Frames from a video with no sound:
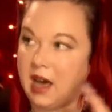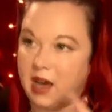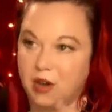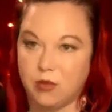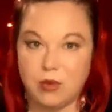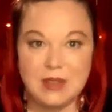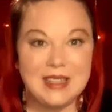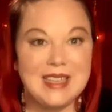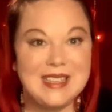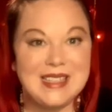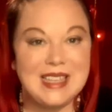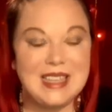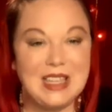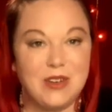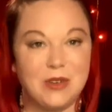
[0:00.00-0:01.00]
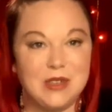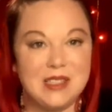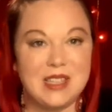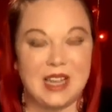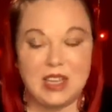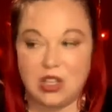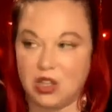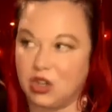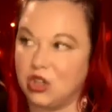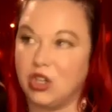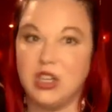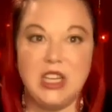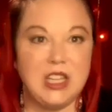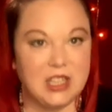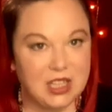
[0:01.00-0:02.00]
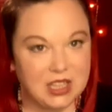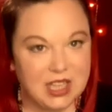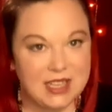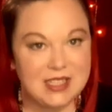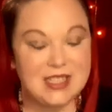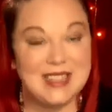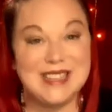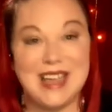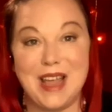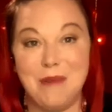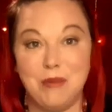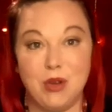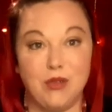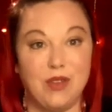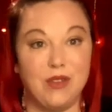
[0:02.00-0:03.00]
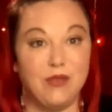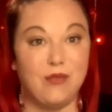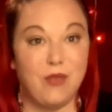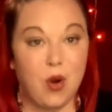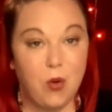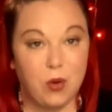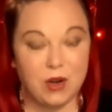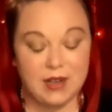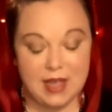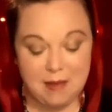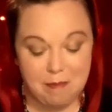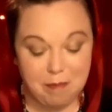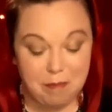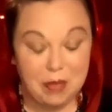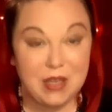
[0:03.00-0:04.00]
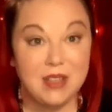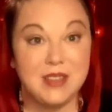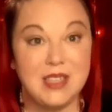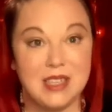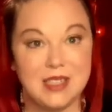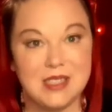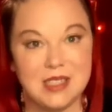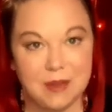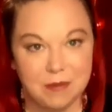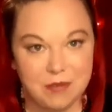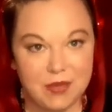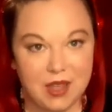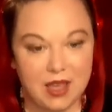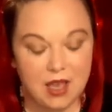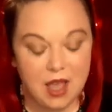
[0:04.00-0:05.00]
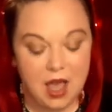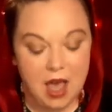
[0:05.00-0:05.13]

releasing the old cycle, learning the lessons, and moving forward and building something